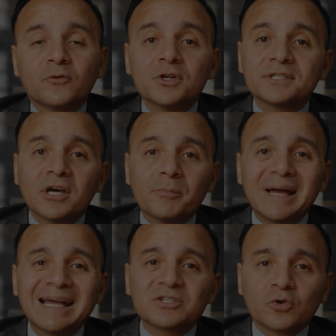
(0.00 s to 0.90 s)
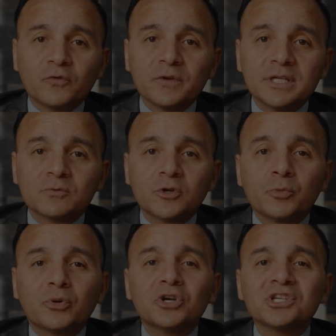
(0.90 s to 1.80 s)
First up, escrow fees. When you
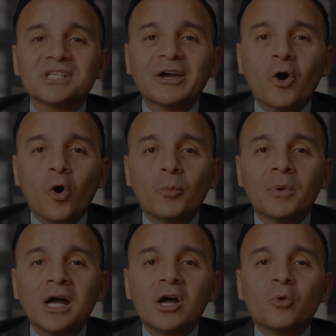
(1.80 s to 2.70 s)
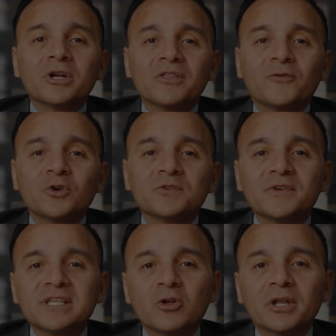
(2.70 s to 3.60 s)
purchase a home, one of the first
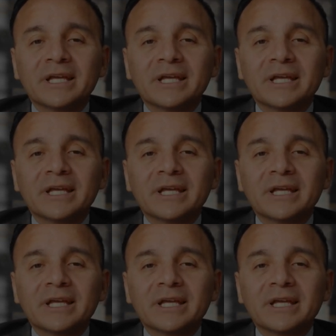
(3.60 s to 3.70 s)
fees you'll